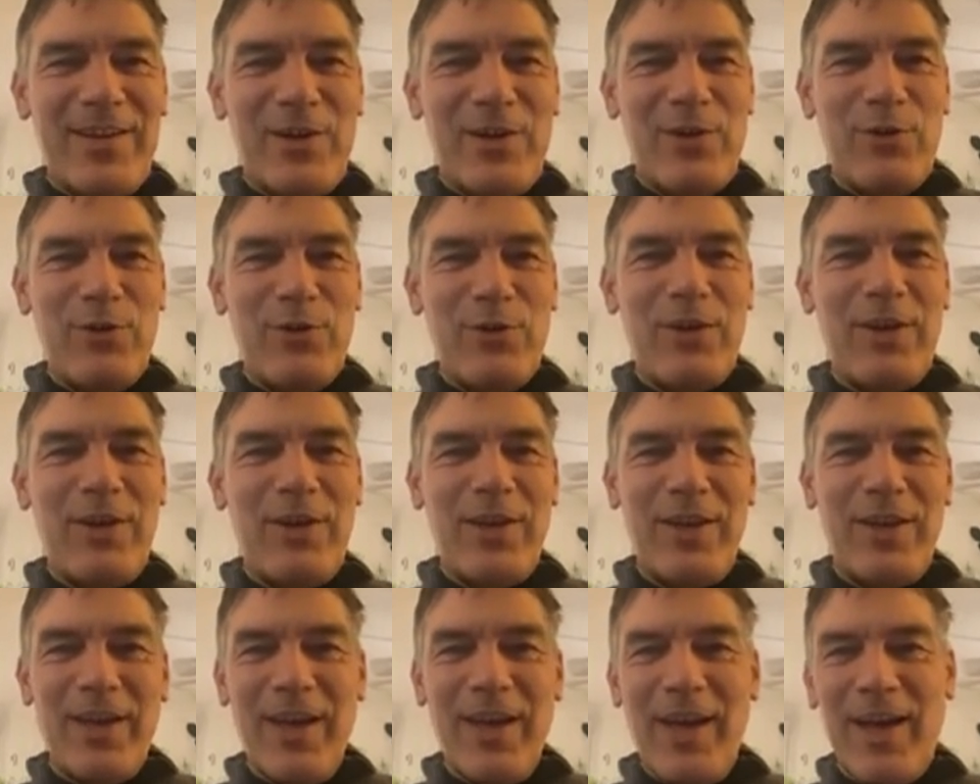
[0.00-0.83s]

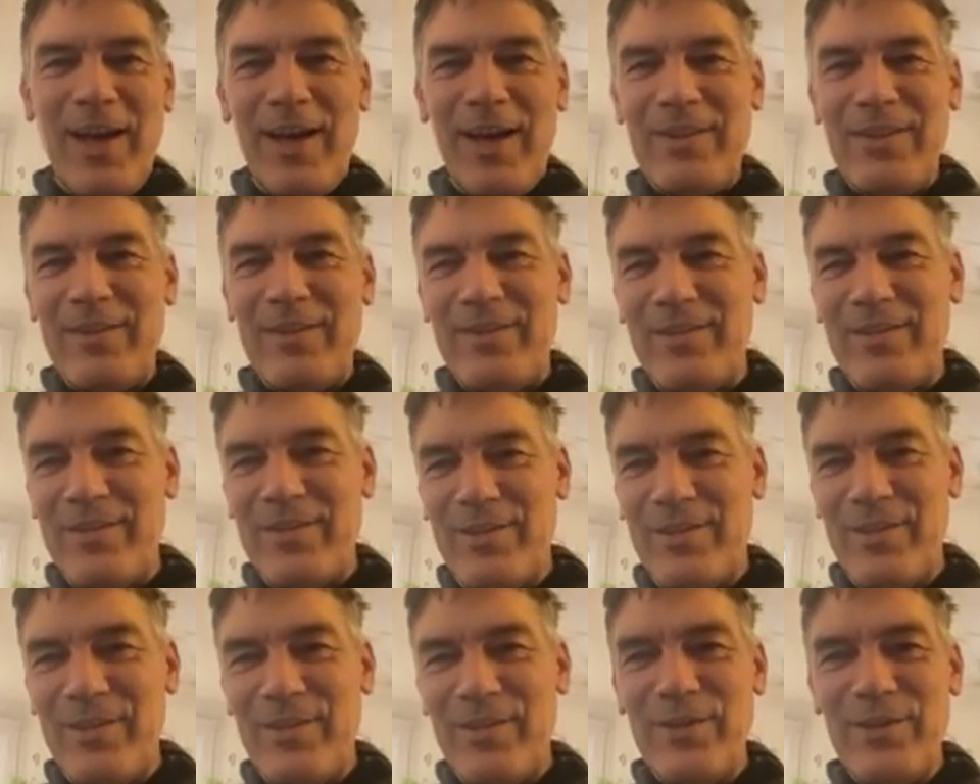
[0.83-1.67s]
looking at
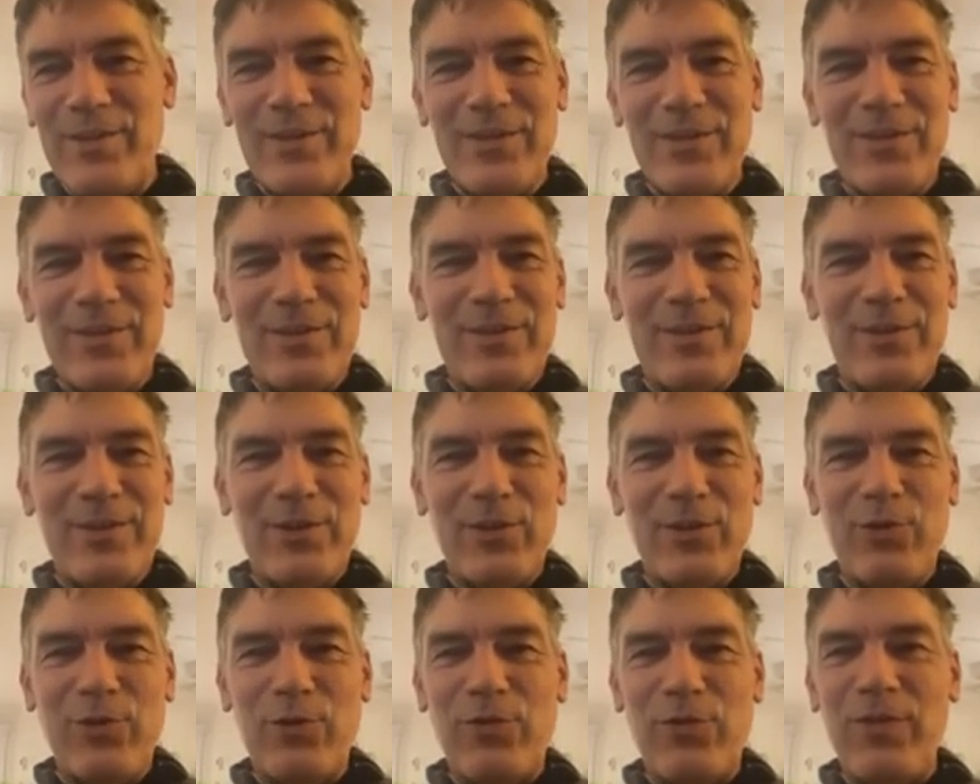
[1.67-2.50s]
the
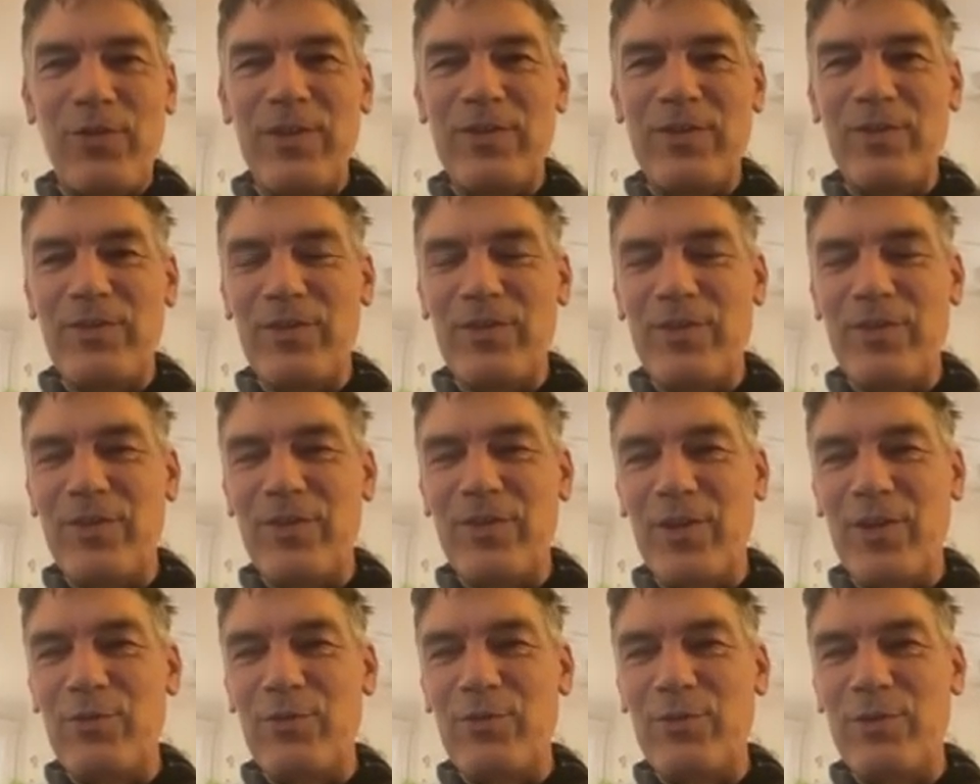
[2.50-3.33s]
the surface of the
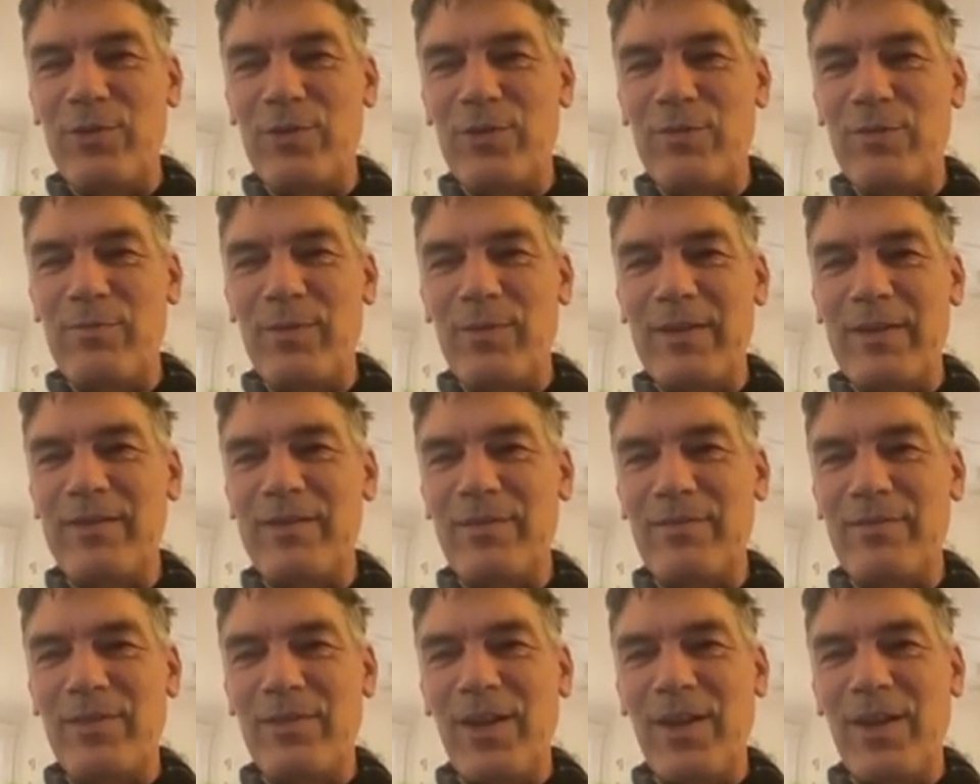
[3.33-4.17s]
sun with a
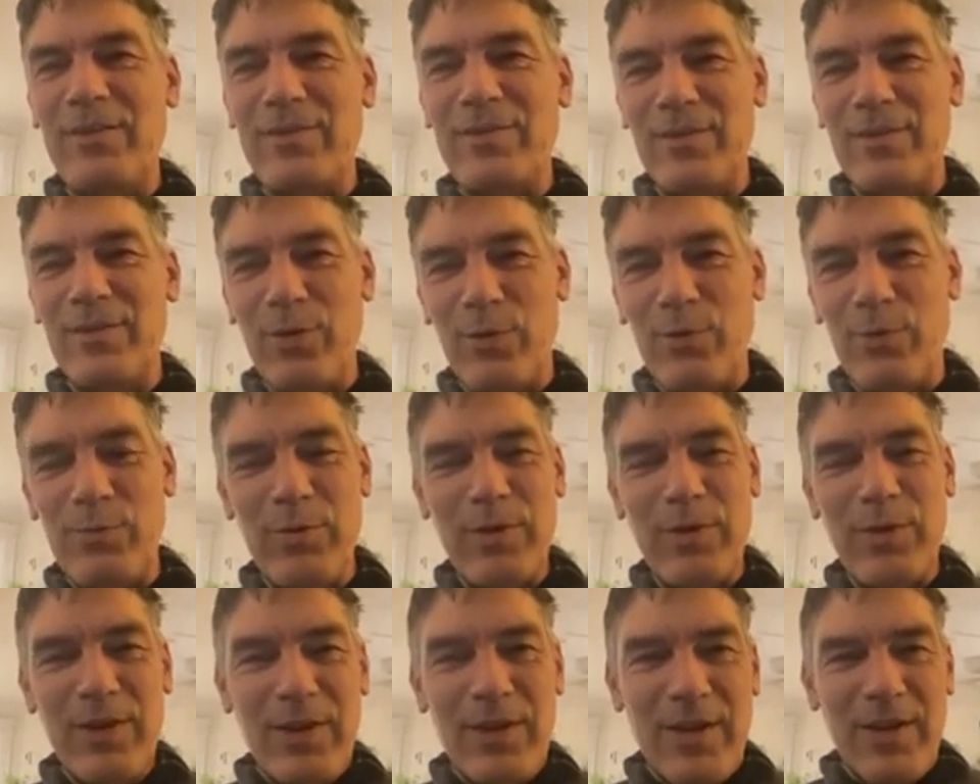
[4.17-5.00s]
massive telescope
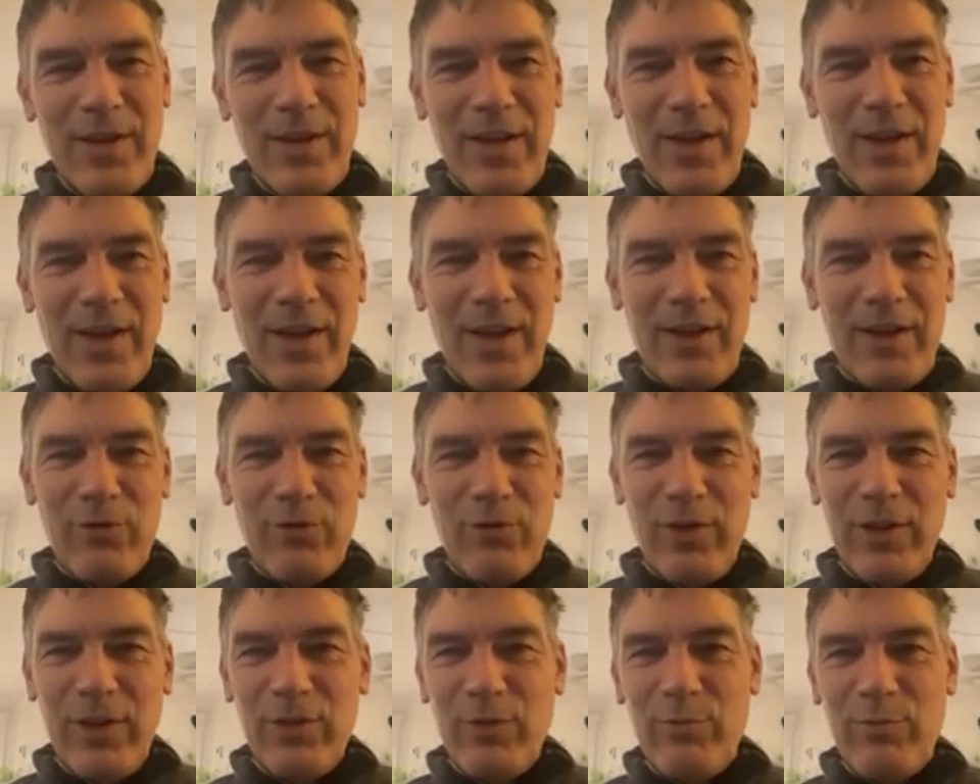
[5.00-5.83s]
and
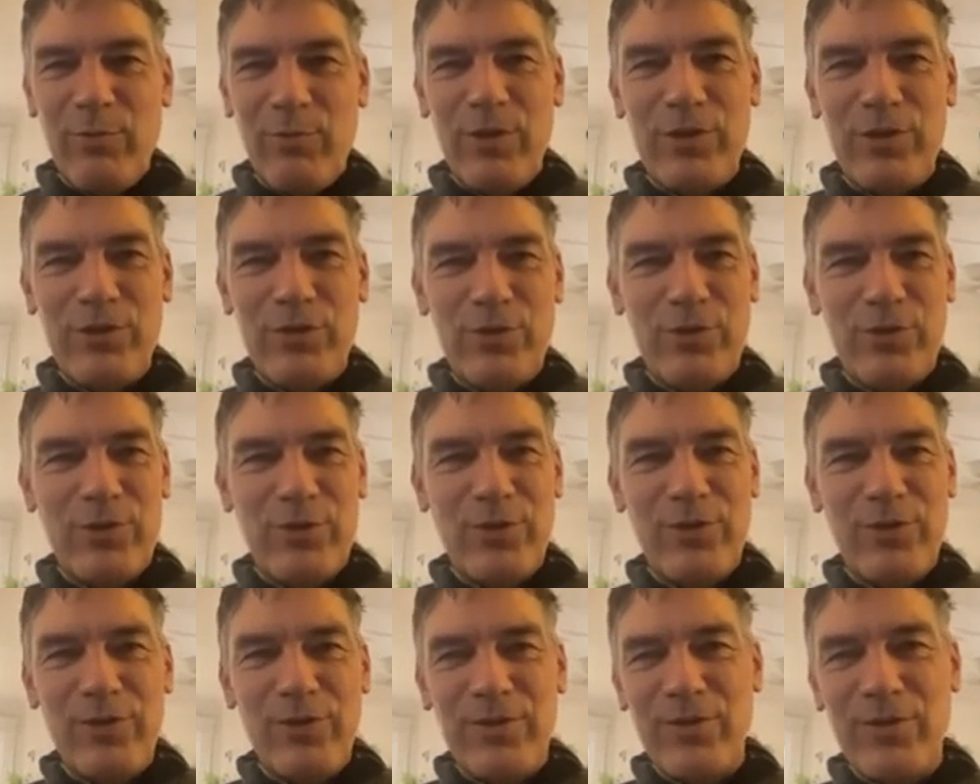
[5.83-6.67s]
trying to
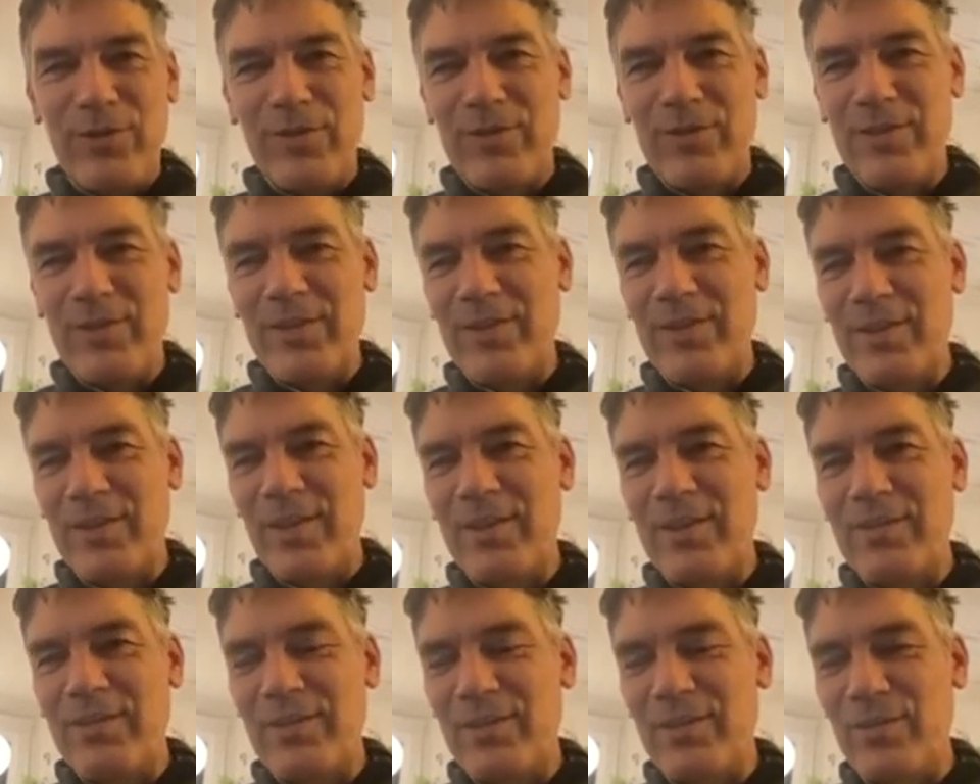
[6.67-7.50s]
measure the
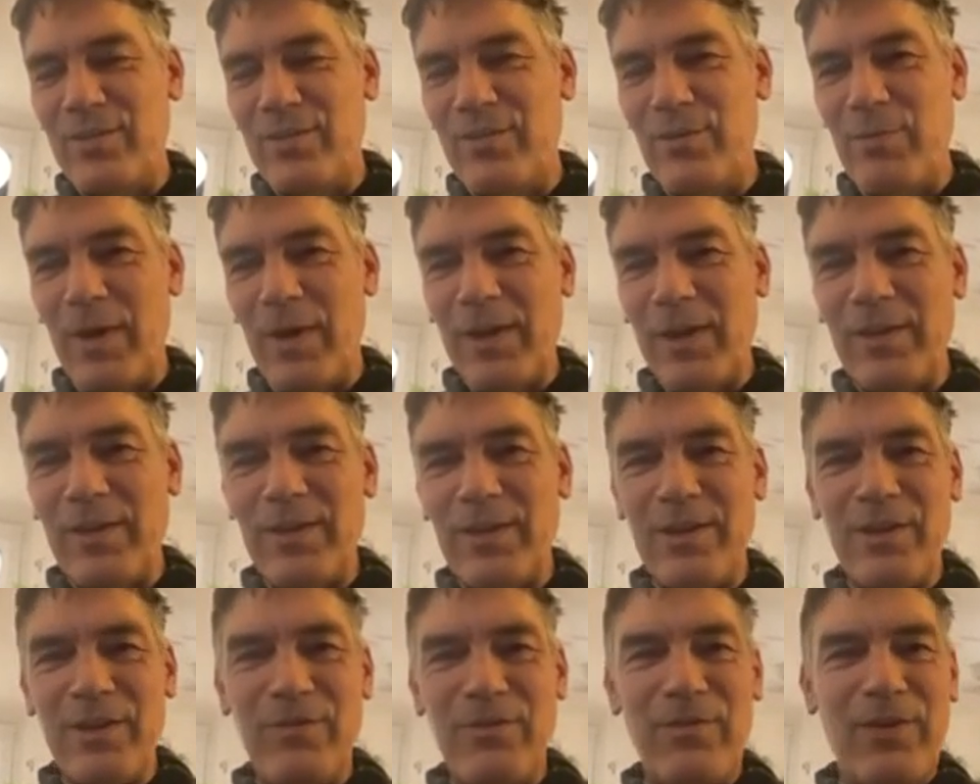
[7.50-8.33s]
intensity of the
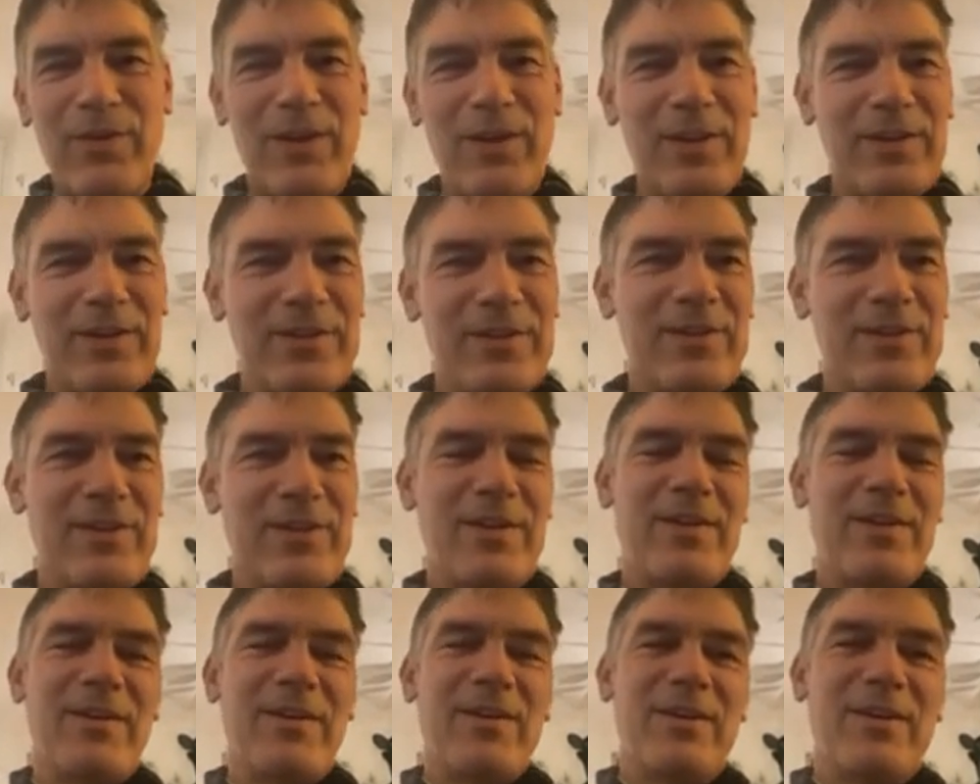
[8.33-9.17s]
magnetic field
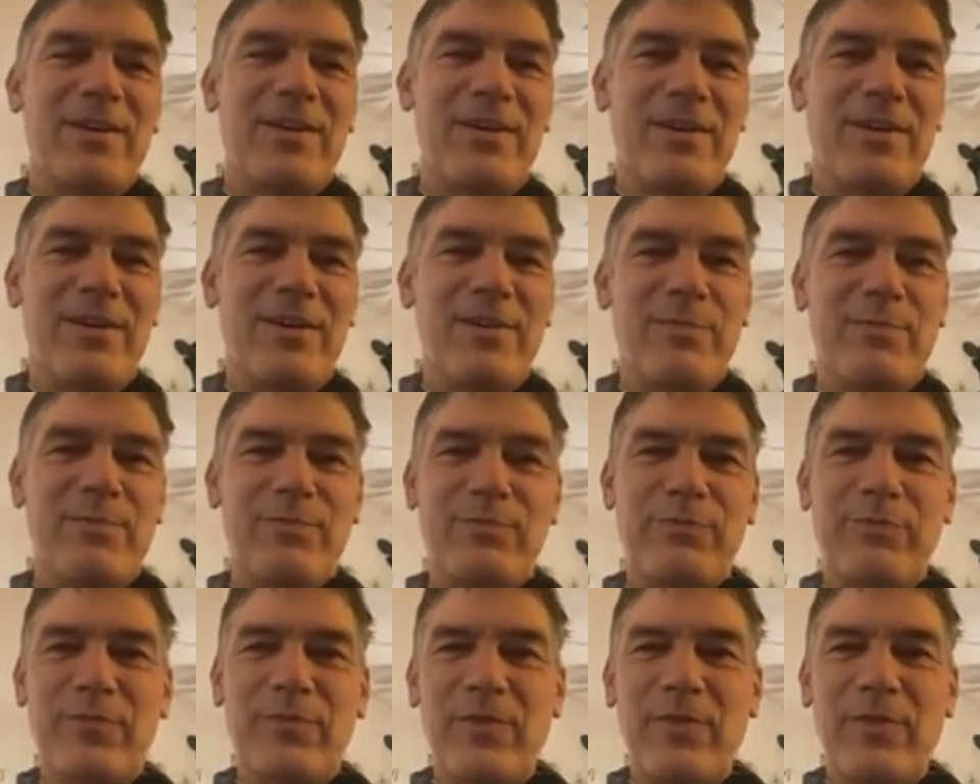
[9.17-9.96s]
um,